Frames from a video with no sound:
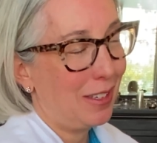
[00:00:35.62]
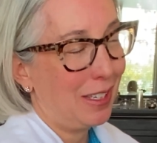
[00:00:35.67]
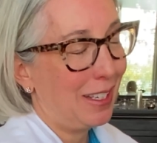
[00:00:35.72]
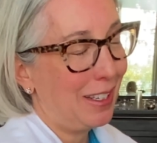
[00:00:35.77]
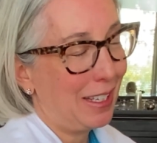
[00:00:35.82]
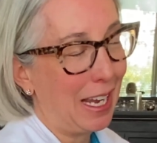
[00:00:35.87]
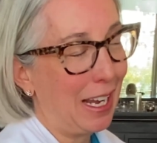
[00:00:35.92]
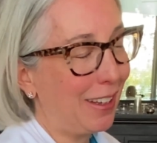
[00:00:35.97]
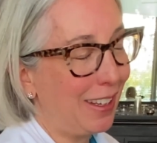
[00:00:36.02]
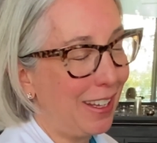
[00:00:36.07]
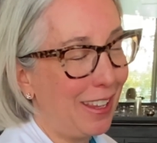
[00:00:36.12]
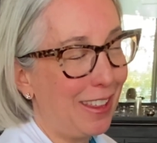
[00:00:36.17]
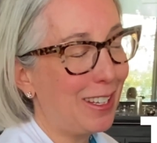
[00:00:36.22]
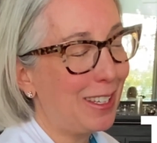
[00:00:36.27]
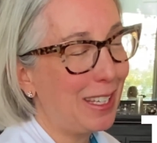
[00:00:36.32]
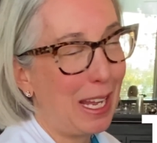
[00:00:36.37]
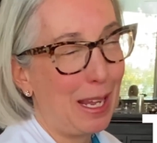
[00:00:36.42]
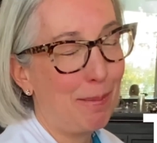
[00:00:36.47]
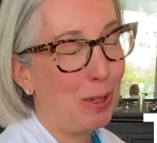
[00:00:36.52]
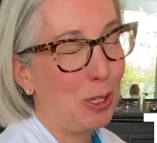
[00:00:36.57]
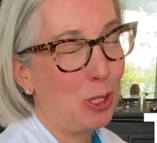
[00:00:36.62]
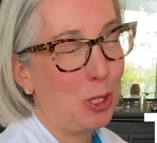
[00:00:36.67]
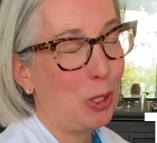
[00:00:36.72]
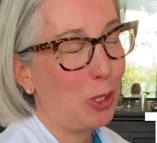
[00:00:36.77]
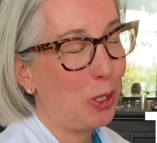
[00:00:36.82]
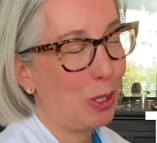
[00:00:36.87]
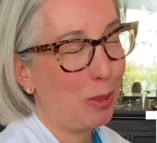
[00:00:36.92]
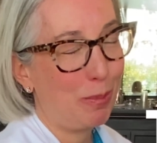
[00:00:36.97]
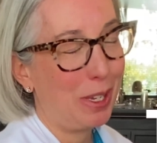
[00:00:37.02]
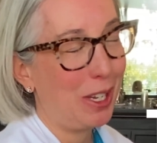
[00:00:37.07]
exactly the same as you
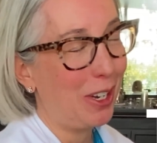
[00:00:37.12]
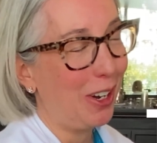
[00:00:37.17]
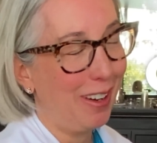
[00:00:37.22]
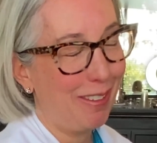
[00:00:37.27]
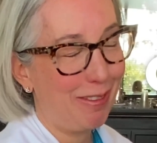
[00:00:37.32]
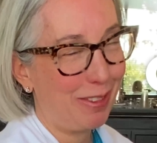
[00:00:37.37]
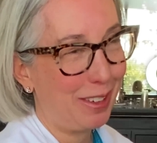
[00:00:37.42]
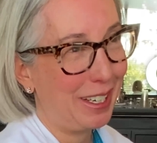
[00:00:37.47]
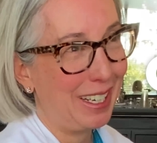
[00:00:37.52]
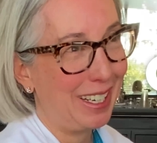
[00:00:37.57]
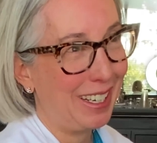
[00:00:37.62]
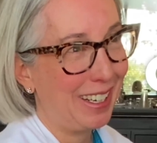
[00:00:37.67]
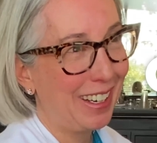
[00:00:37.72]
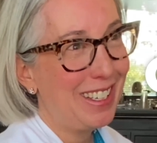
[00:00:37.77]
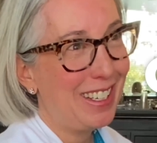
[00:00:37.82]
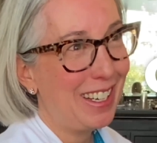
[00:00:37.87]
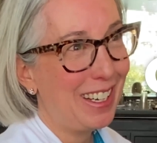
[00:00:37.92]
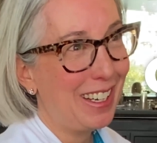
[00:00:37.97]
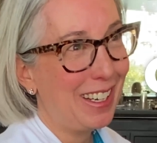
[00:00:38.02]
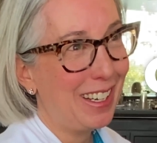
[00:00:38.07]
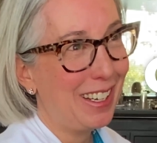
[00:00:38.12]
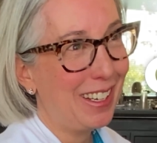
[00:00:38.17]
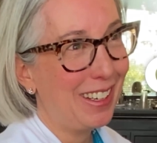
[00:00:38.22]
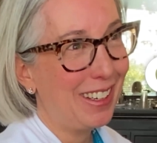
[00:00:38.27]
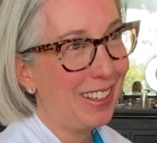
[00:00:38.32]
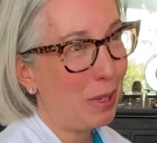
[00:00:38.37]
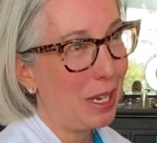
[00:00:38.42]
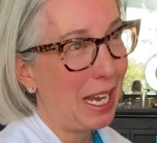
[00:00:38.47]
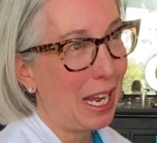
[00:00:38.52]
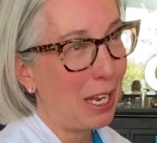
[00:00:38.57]
should be offering to
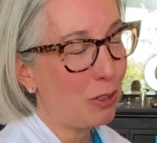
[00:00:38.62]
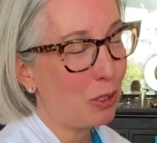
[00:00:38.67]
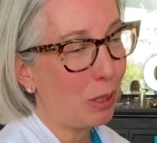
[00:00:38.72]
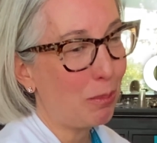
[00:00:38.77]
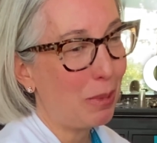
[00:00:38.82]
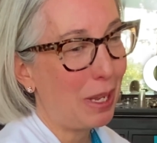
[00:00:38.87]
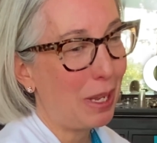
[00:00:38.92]
pediatric